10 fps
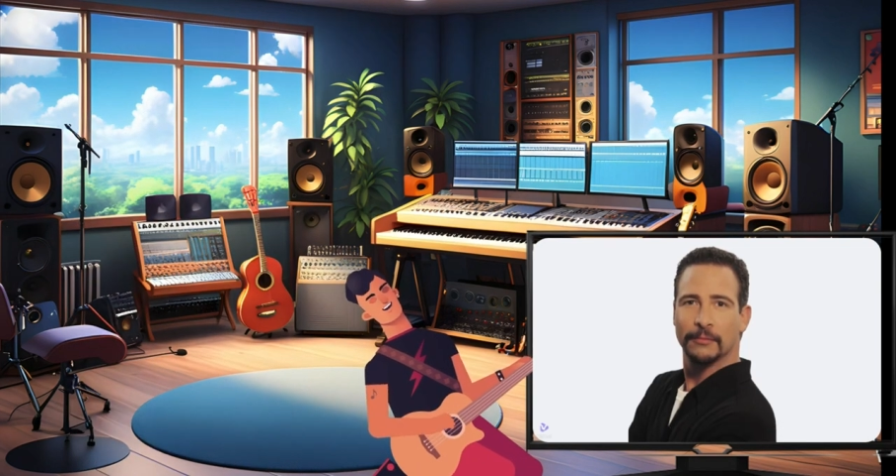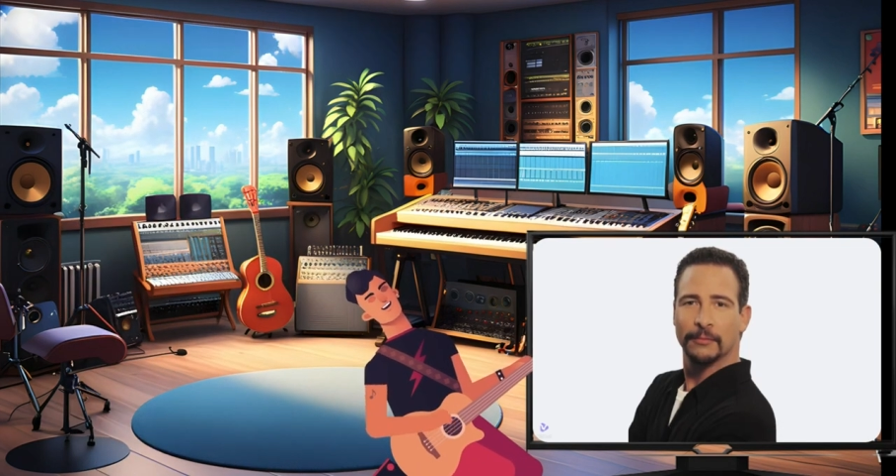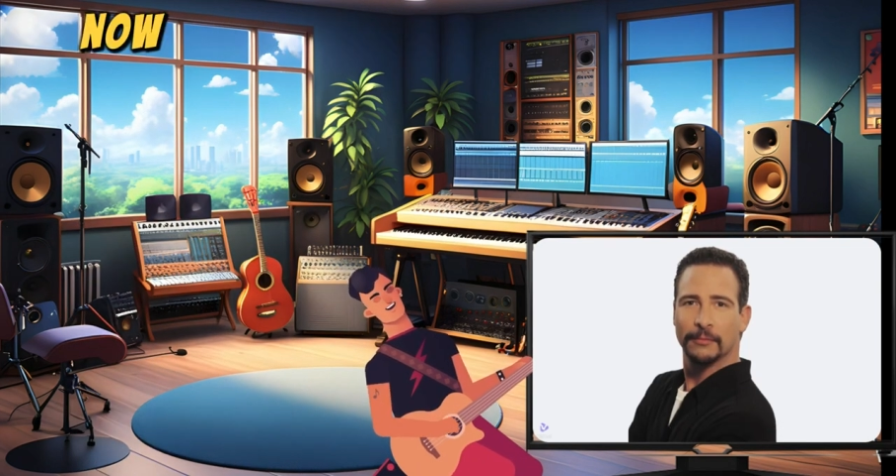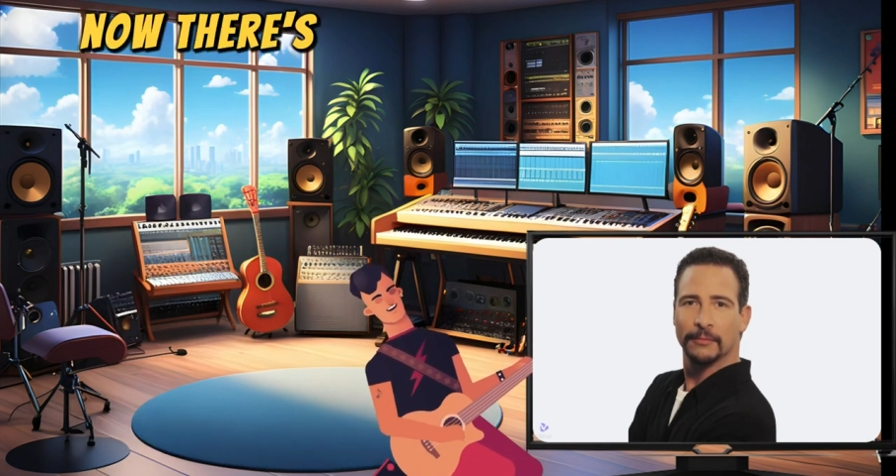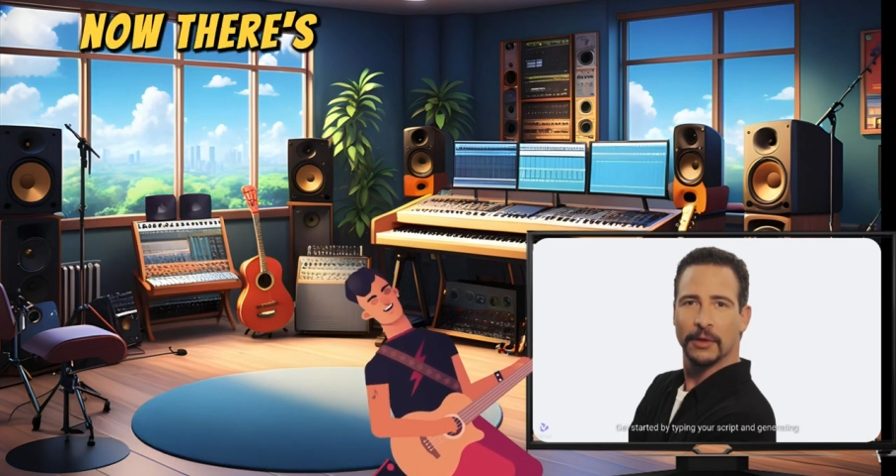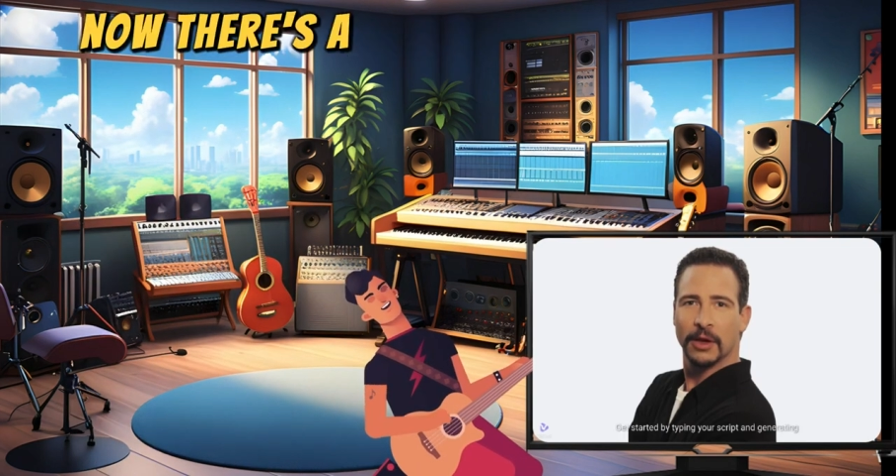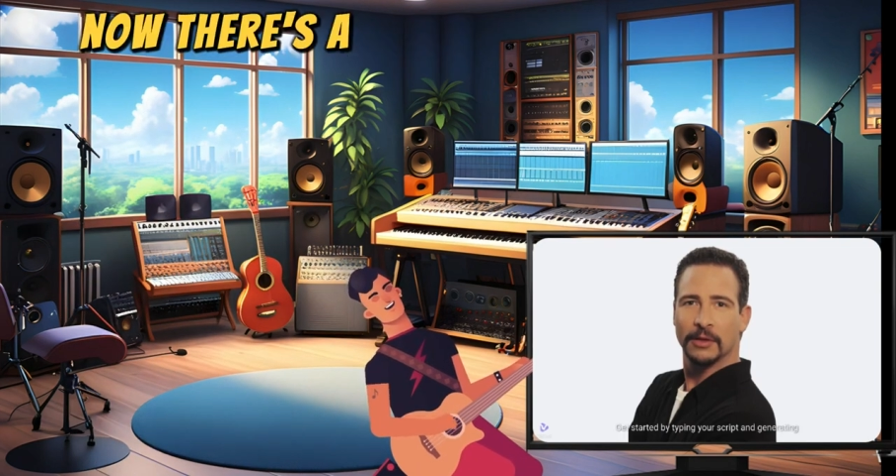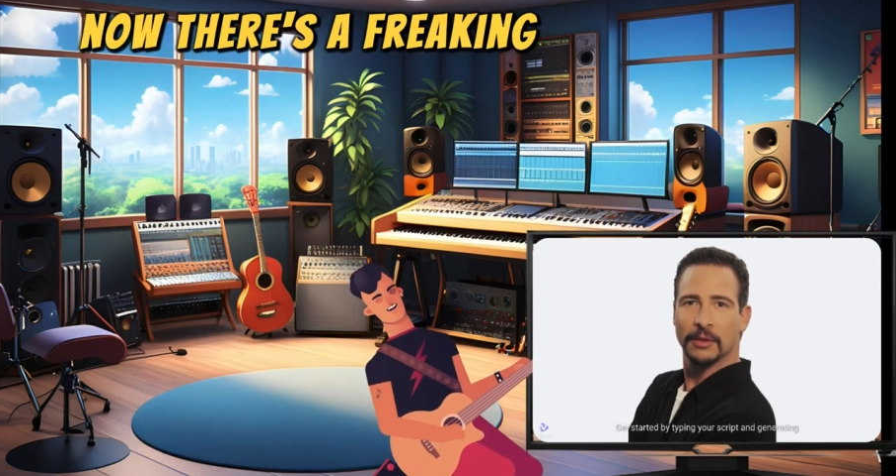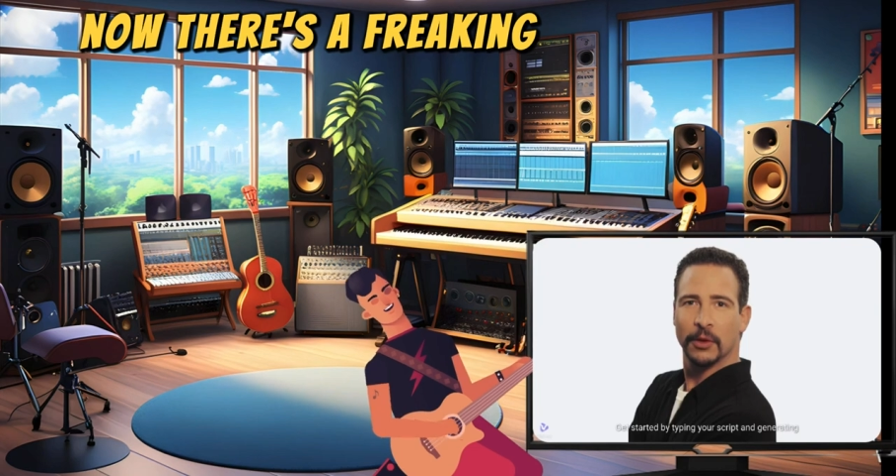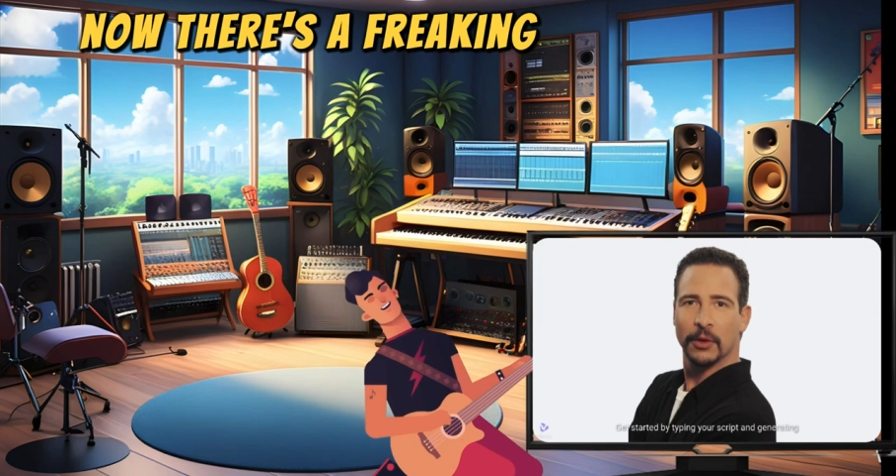No, there's a
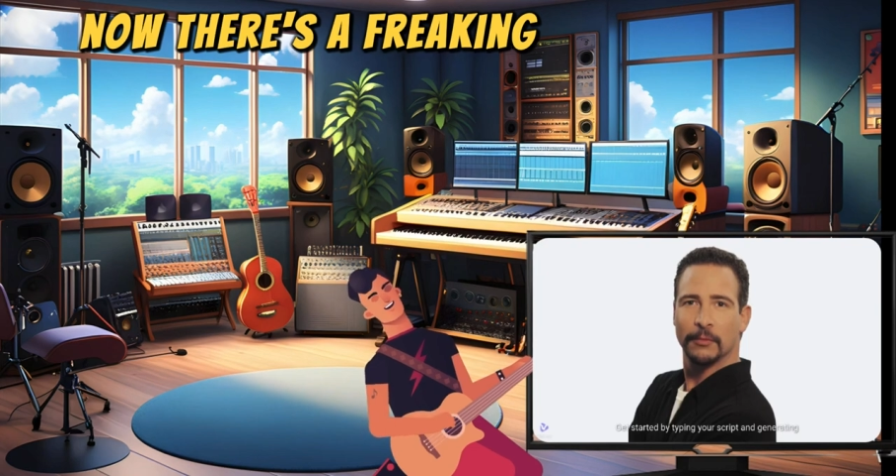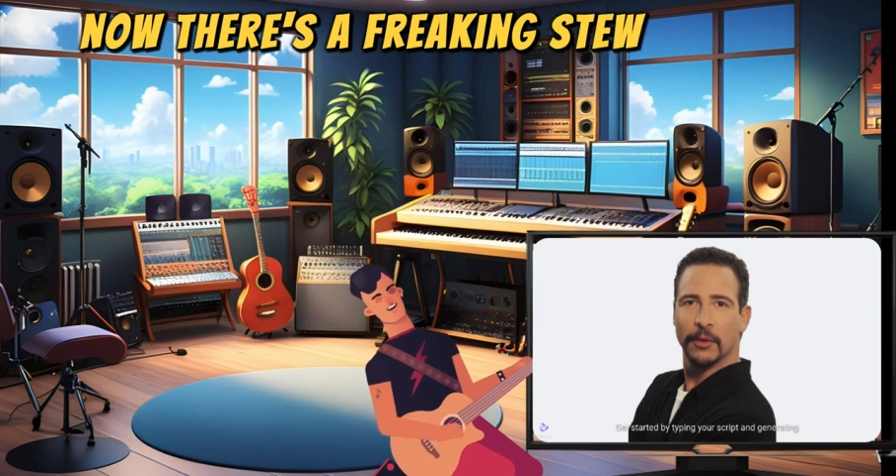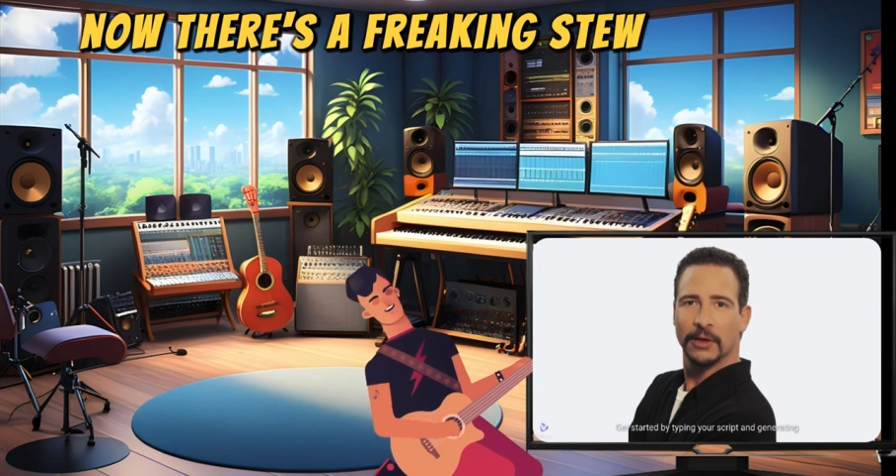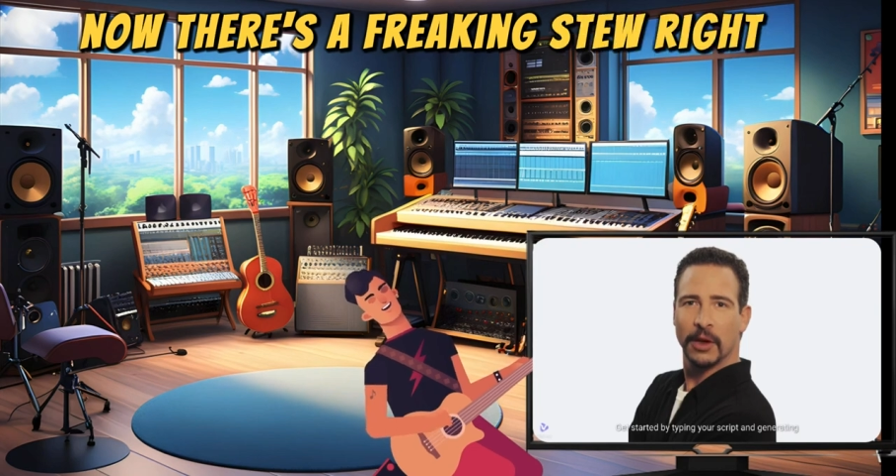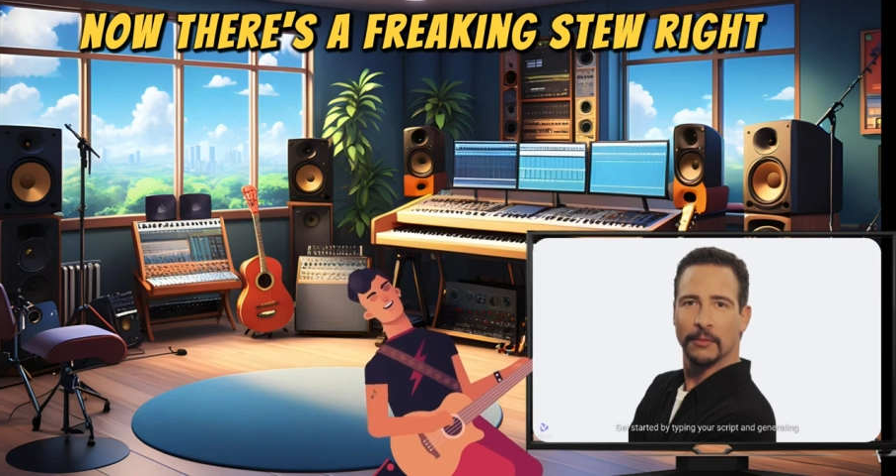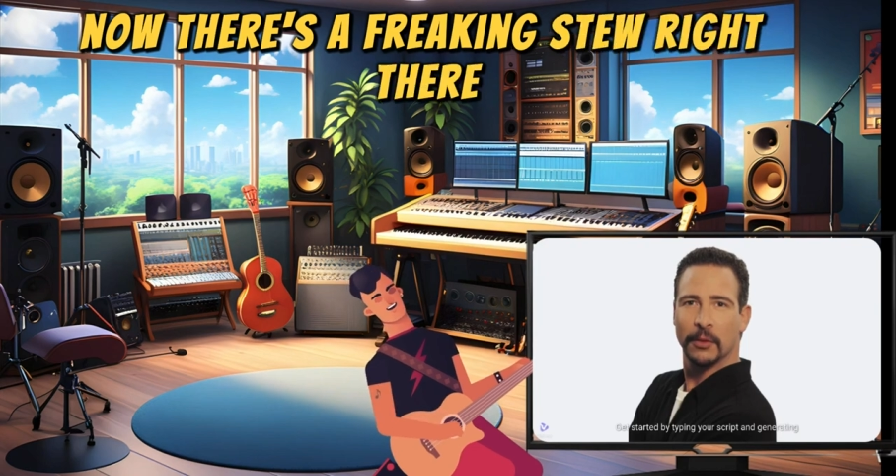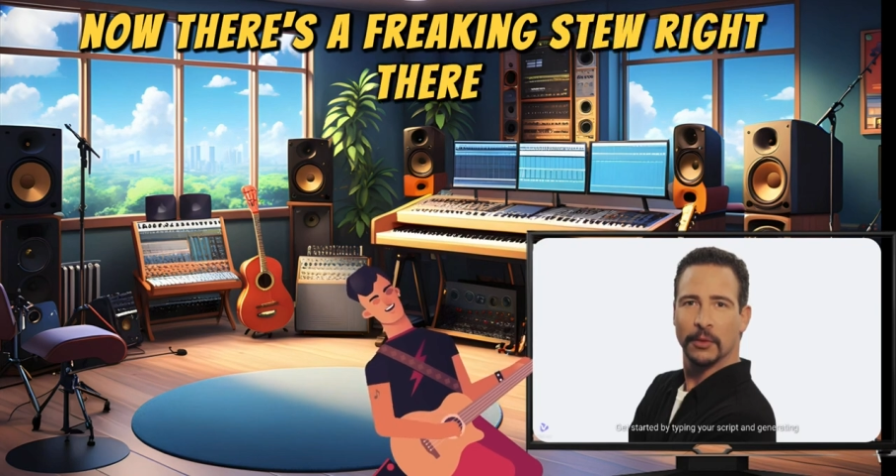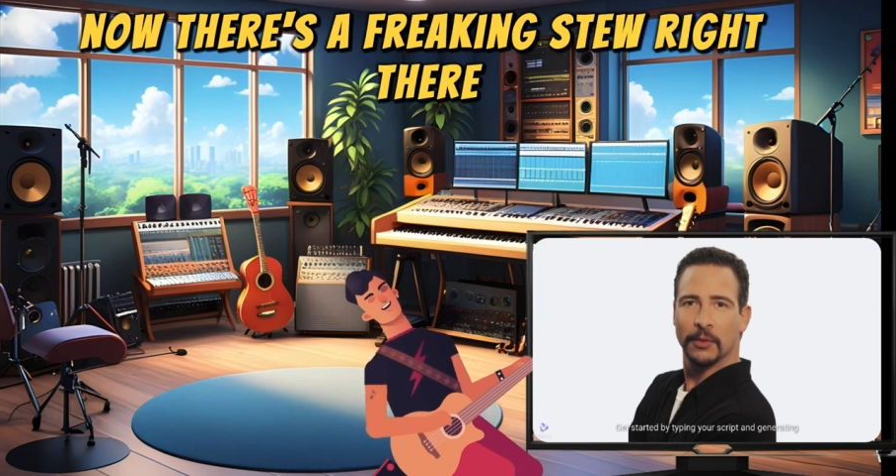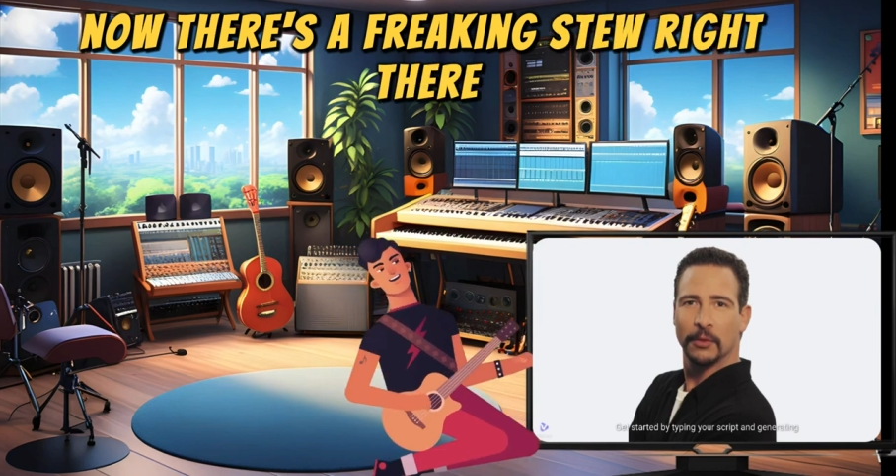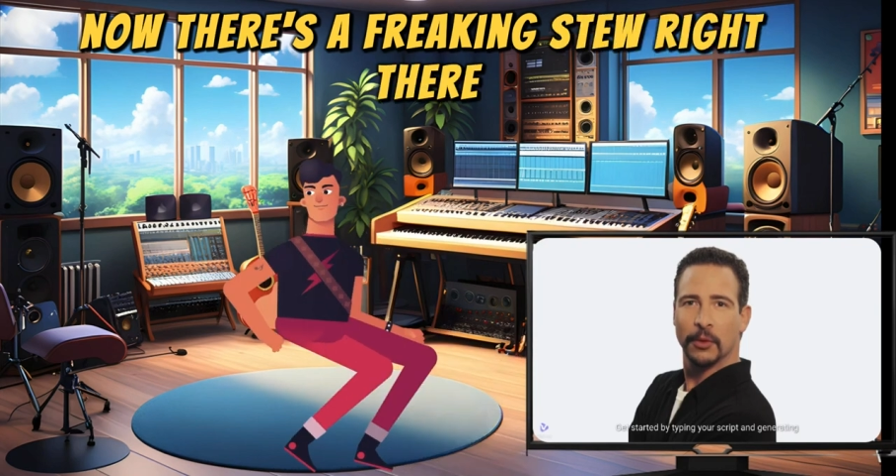freaking Stu right there.